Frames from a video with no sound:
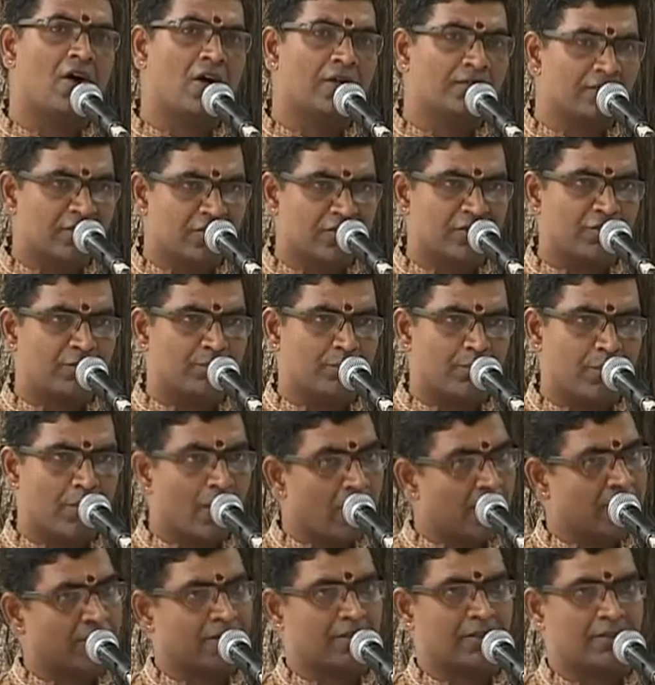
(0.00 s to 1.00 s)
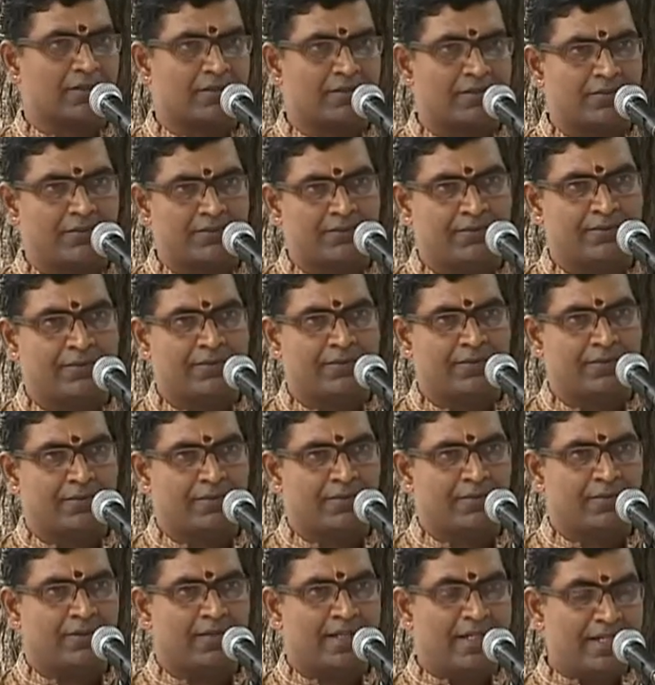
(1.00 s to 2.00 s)
on the spot
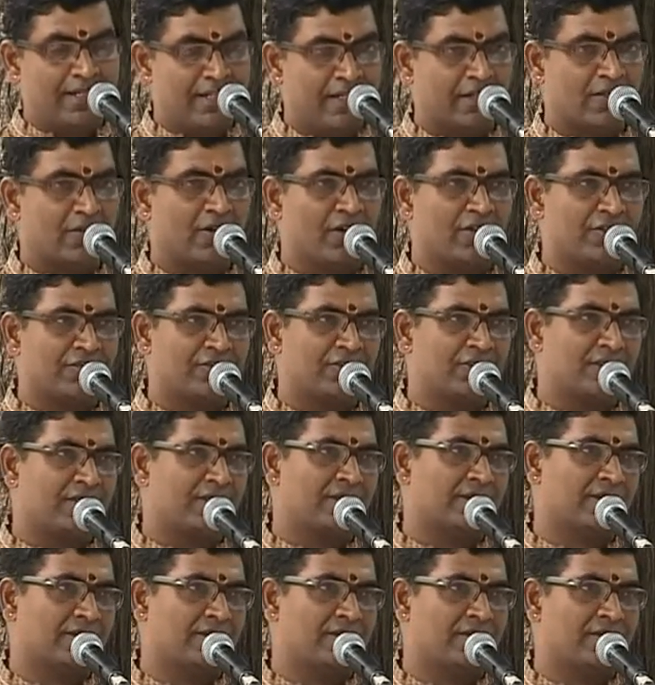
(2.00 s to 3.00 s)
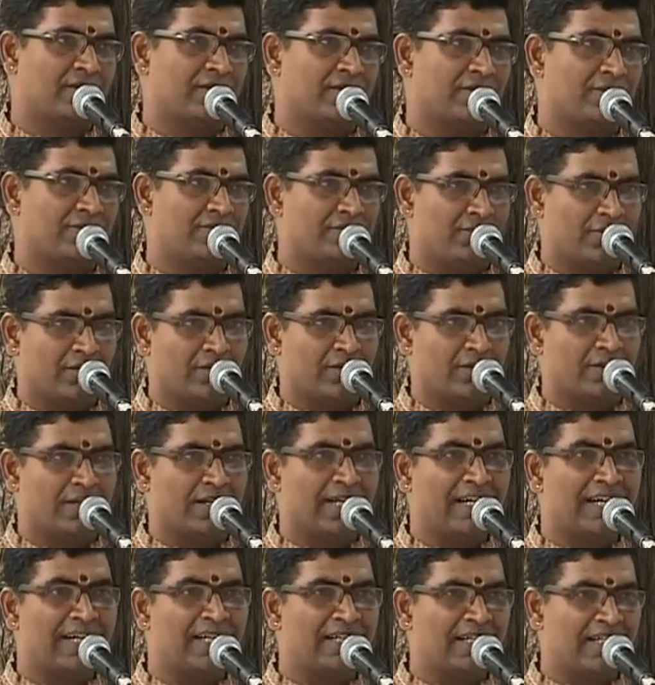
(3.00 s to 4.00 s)
in a concert for
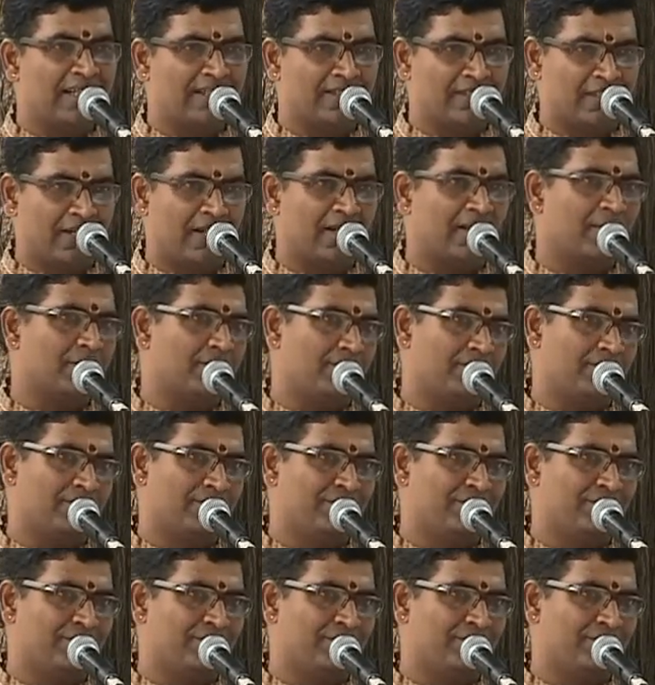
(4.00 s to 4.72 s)
any talam.